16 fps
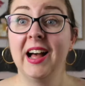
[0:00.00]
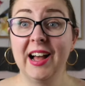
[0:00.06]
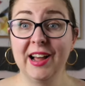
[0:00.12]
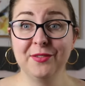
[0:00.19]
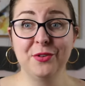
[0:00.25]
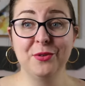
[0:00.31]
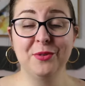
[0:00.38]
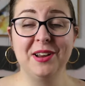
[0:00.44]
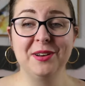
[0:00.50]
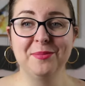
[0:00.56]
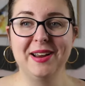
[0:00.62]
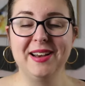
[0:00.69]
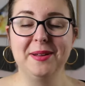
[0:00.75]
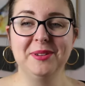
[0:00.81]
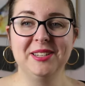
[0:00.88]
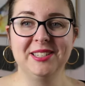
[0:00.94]
Hi everyone, my
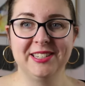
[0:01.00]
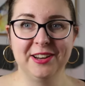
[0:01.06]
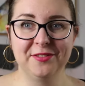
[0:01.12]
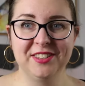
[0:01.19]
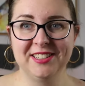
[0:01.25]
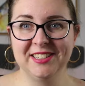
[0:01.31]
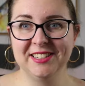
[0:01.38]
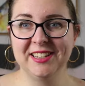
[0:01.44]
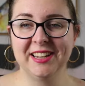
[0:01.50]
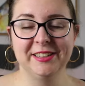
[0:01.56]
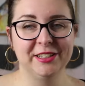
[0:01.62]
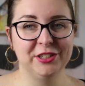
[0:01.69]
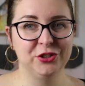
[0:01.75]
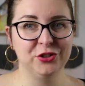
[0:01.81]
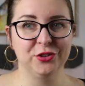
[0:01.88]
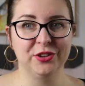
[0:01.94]
name is Steph, this is
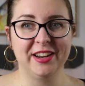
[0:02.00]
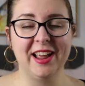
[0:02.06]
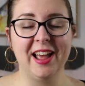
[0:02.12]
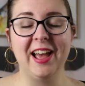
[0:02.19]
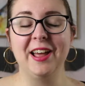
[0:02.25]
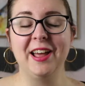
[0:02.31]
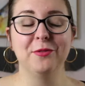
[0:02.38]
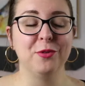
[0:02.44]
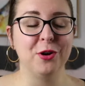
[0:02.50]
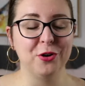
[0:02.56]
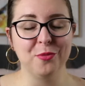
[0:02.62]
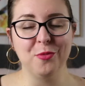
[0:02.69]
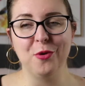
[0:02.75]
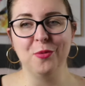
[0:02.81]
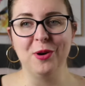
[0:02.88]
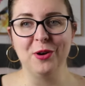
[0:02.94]
Kidlit Joy, and
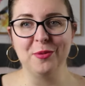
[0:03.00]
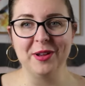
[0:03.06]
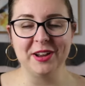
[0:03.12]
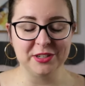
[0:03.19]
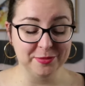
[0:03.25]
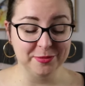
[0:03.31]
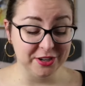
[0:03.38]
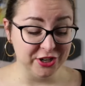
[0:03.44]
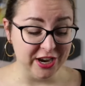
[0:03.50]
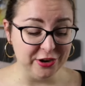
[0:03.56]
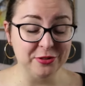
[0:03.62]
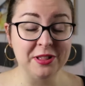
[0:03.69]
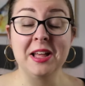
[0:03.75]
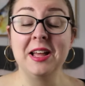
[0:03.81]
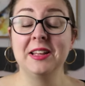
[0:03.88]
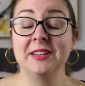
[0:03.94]
welcome or welcome back to my
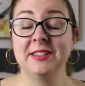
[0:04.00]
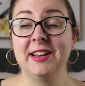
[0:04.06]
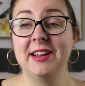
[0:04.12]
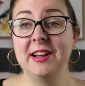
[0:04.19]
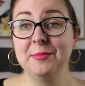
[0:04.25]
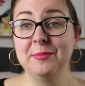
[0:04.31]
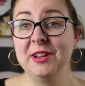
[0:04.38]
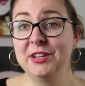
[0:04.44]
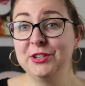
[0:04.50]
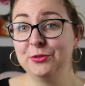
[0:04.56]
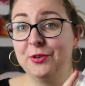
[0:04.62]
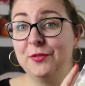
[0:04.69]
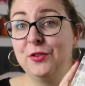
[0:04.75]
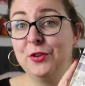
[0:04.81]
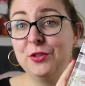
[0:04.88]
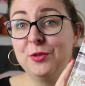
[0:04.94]
channel. Today I'm here to
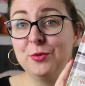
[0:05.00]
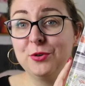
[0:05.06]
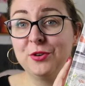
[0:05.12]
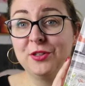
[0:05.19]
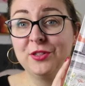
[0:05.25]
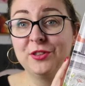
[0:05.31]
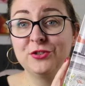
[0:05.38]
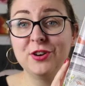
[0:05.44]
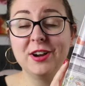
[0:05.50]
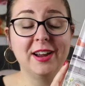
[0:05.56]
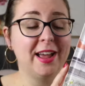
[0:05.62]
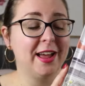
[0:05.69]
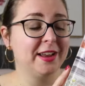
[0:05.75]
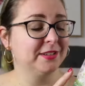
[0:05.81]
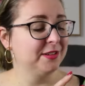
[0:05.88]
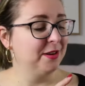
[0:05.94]
review the book The Truck
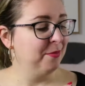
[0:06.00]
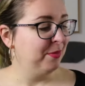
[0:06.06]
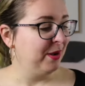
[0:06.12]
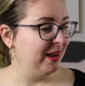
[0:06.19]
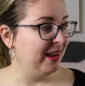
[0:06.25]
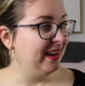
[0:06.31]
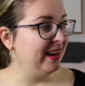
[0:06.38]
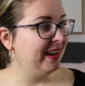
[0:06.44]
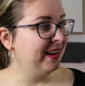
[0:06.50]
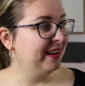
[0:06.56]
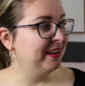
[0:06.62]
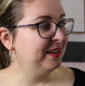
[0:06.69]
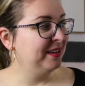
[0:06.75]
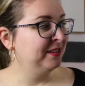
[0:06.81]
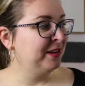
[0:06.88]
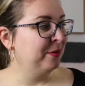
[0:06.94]
Cat by
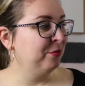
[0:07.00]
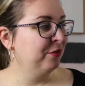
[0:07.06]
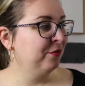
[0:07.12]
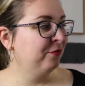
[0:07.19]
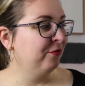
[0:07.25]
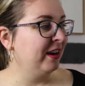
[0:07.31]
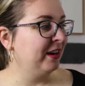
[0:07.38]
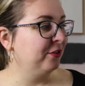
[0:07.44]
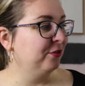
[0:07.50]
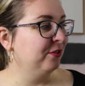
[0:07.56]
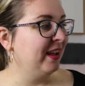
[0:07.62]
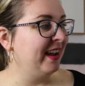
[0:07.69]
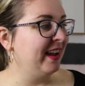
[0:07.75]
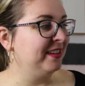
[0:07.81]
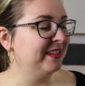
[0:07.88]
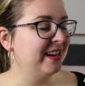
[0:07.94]
Deborah Frenkel
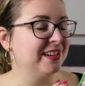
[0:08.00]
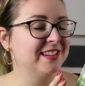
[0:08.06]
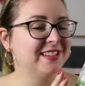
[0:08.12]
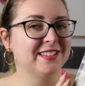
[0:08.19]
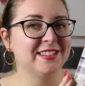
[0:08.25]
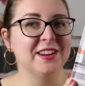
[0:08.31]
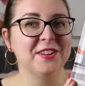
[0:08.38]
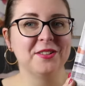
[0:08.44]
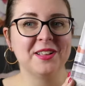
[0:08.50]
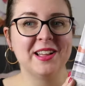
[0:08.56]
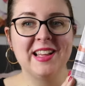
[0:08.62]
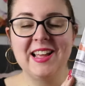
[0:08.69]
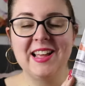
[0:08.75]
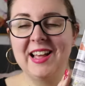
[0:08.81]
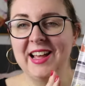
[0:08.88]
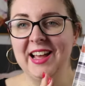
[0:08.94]
and Danny Snell.
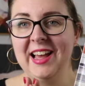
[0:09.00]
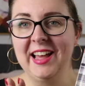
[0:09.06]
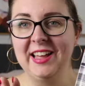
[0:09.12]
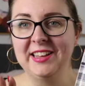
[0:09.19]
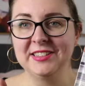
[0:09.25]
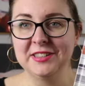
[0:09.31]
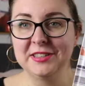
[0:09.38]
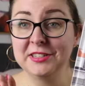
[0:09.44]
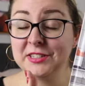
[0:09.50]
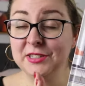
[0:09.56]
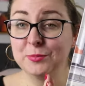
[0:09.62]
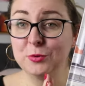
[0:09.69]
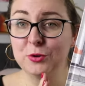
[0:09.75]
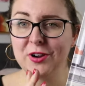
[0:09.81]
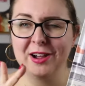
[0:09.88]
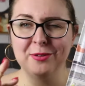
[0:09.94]
And this is a
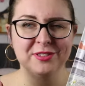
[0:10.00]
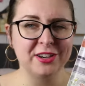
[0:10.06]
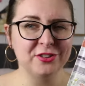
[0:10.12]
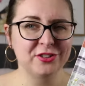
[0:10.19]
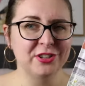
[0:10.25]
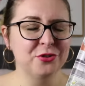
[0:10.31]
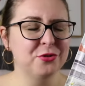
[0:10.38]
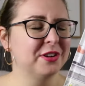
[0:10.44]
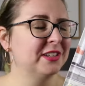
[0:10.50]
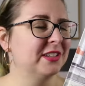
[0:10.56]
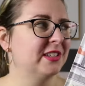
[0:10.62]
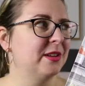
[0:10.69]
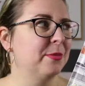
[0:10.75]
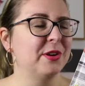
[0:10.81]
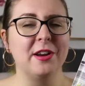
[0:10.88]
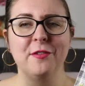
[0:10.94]
book, I was actually talking to
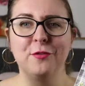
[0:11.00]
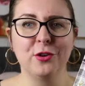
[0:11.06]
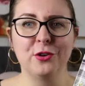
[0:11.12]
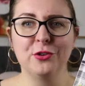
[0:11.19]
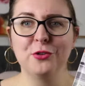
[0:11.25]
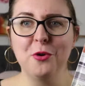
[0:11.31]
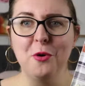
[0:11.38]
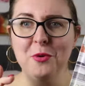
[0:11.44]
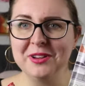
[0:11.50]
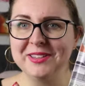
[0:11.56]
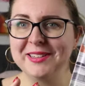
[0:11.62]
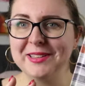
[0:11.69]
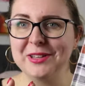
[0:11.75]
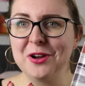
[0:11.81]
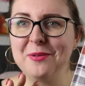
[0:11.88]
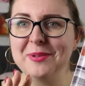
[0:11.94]
someone, I've forgotten who it was, in
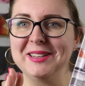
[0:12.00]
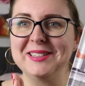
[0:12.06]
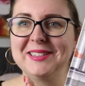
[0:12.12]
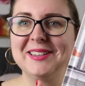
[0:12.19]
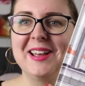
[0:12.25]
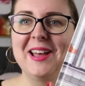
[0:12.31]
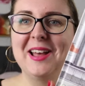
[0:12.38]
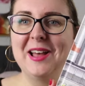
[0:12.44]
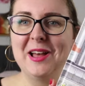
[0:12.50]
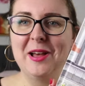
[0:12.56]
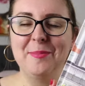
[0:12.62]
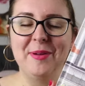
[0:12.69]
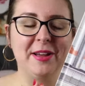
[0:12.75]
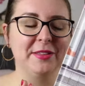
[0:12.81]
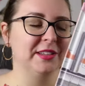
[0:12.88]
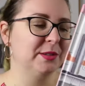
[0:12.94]
the comments
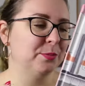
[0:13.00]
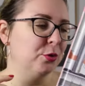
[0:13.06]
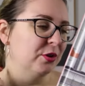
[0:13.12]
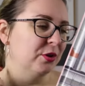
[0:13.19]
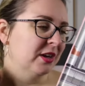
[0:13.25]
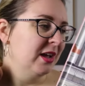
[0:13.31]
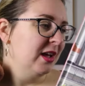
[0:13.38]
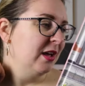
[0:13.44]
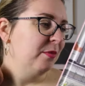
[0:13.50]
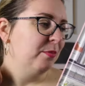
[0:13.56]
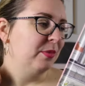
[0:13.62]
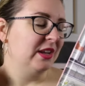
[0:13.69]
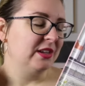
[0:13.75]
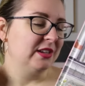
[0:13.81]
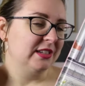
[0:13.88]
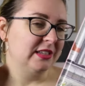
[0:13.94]
about this book,
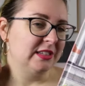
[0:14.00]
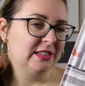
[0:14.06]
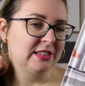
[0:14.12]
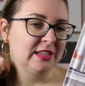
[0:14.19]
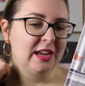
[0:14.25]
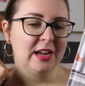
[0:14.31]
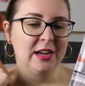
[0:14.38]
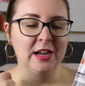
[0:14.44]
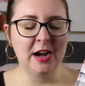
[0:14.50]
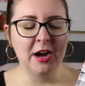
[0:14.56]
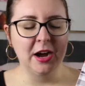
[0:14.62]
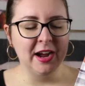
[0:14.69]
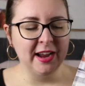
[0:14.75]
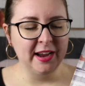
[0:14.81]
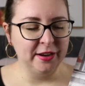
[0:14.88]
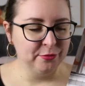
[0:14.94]
because
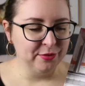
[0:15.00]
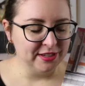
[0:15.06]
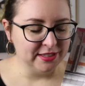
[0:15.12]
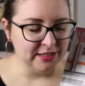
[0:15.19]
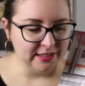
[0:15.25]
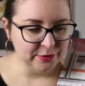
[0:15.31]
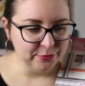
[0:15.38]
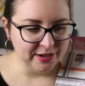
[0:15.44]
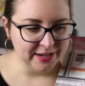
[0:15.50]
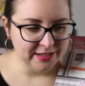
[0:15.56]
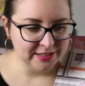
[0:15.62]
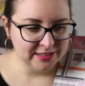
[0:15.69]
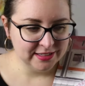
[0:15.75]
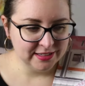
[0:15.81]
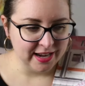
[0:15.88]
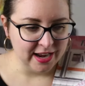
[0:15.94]
I recently read
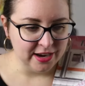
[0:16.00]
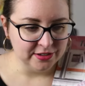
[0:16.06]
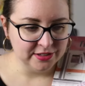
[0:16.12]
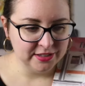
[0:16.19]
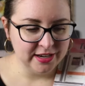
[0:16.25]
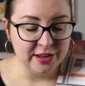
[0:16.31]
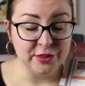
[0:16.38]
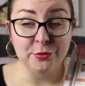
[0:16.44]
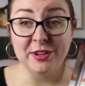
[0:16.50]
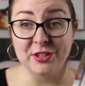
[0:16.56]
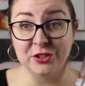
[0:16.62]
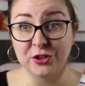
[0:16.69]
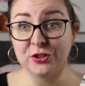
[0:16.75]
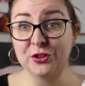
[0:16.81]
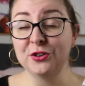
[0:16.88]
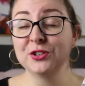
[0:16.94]
Scout and the
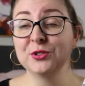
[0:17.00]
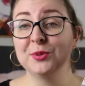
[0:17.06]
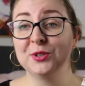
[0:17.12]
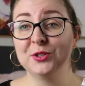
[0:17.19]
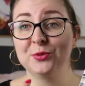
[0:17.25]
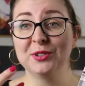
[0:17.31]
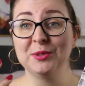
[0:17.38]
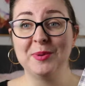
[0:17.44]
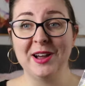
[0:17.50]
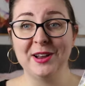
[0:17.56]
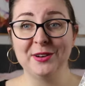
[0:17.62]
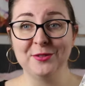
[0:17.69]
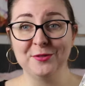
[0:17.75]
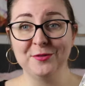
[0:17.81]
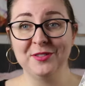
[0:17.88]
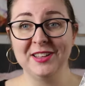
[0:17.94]
Rescue Dogs, which was part
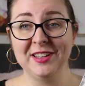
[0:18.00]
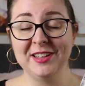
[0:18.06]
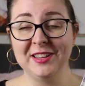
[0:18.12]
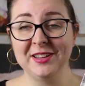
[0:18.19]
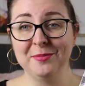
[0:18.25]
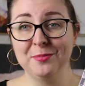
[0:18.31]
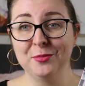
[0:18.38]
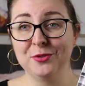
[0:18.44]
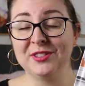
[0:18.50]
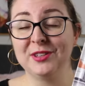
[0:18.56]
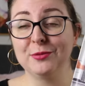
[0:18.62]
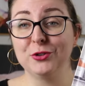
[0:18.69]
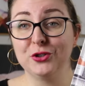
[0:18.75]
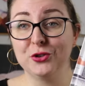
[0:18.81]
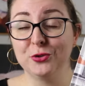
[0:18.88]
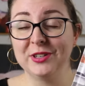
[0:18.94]
of the books that
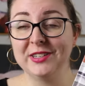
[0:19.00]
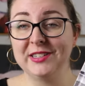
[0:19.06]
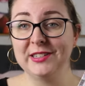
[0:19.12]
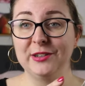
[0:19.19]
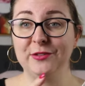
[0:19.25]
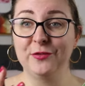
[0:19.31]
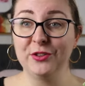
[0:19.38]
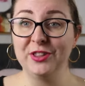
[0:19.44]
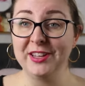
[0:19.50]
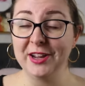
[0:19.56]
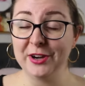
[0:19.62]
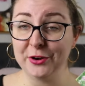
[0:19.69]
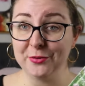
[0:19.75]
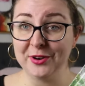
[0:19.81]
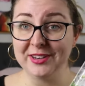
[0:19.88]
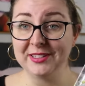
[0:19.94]
were shortlisted for the
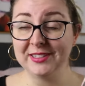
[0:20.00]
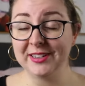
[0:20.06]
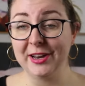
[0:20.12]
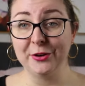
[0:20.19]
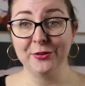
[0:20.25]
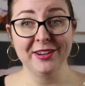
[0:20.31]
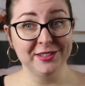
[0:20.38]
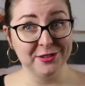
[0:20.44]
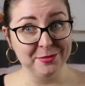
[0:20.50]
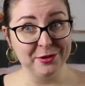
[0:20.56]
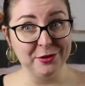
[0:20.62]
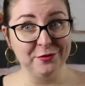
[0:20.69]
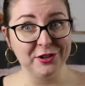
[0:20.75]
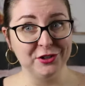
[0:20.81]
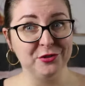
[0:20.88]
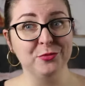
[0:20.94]
Younger Readers category. It's a middle
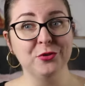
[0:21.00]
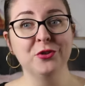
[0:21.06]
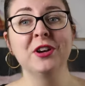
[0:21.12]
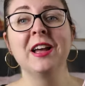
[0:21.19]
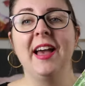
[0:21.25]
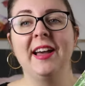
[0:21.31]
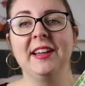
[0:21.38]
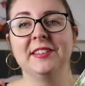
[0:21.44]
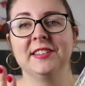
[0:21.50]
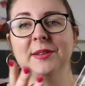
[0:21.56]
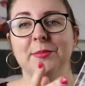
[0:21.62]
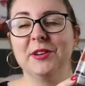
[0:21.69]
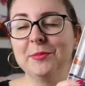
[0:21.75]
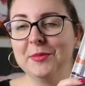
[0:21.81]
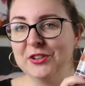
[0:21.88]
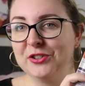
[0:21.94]
fiction book. And someone
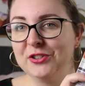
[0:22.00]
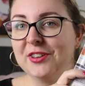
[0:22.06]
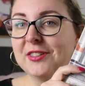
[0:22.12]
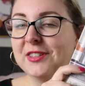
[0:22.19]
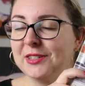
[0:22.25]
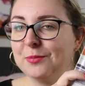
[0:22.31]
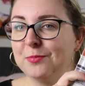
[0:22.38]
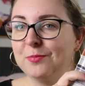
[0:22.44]
had mentioned that this